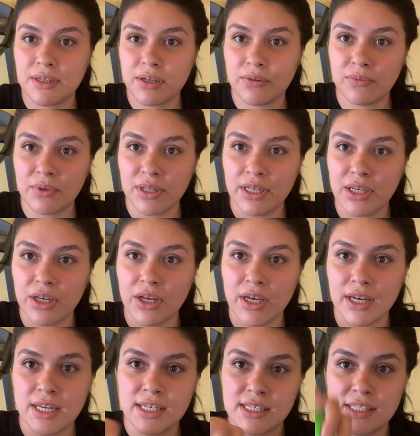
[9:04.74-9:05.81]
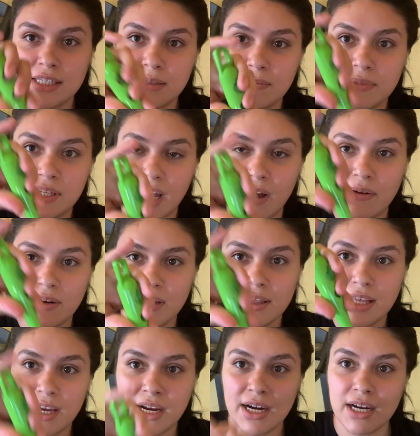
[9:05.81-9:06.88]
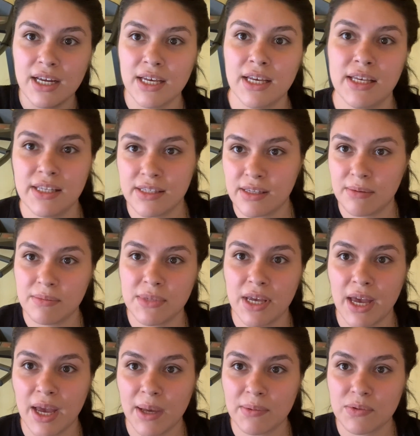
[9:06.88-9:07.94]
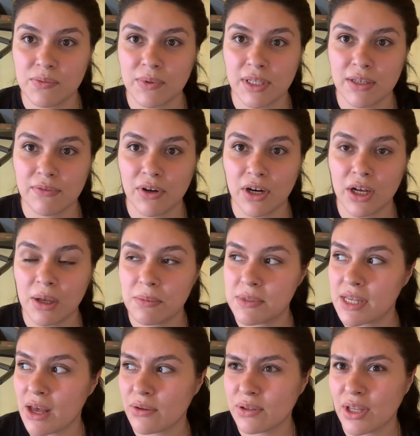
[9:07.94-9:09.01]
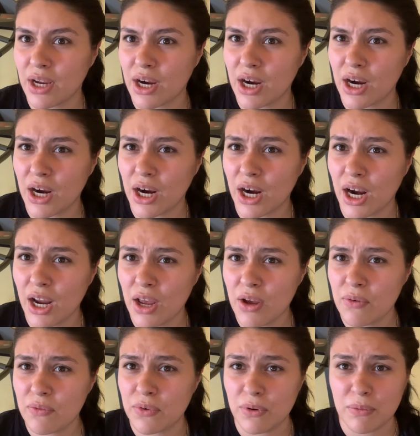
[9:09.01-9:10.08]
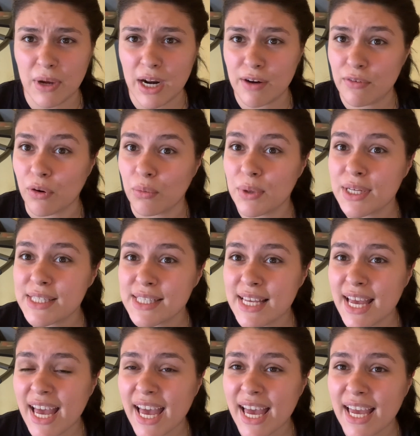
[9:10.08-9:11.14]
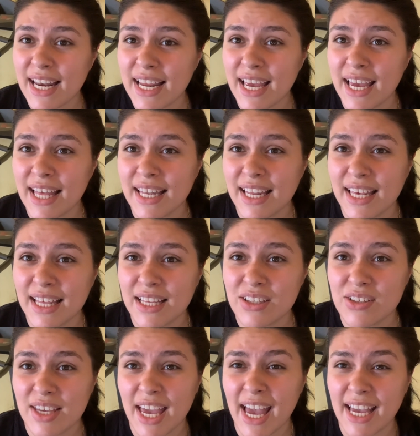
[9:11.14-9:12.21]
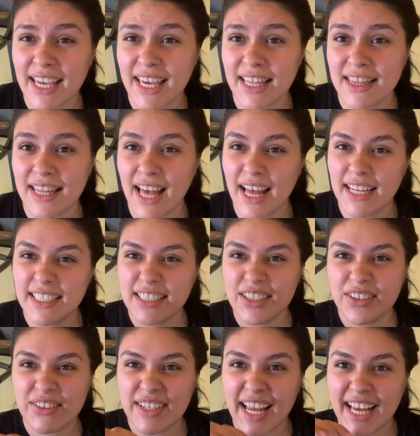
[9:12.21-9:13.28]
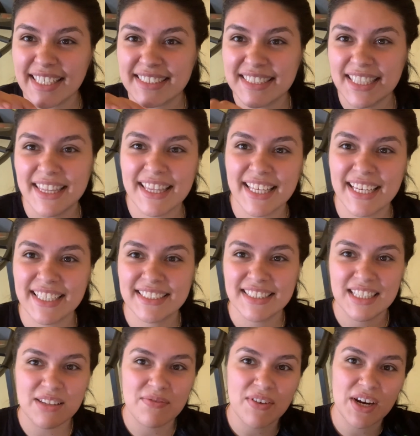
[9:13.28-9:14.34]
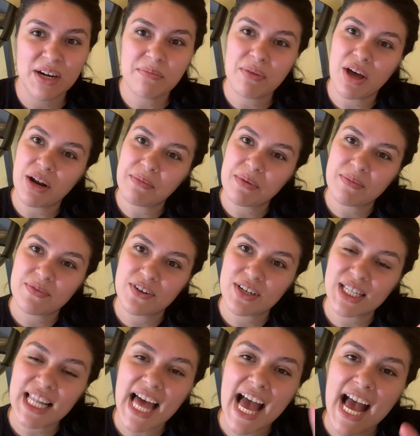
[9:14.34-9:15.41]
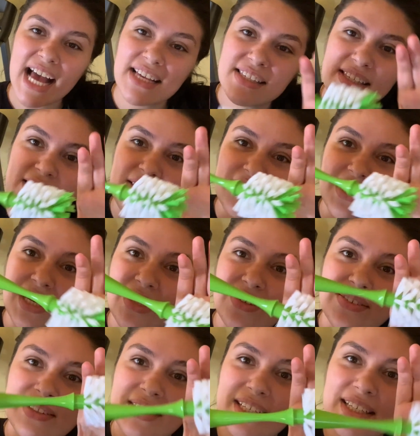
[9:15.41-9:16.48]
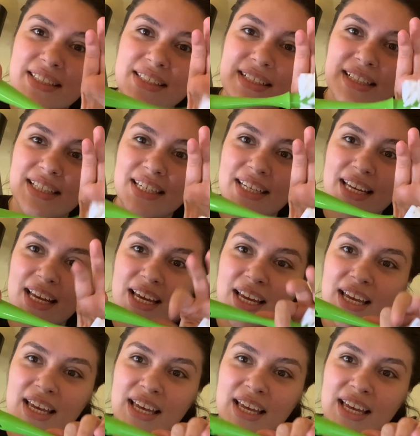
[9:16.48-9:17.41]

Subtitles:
really good deep down in there, sometimes we leave our cups out there for whatever reason, and then you can't get that nasty things in the very bottom of your glass. You can use this, clean it,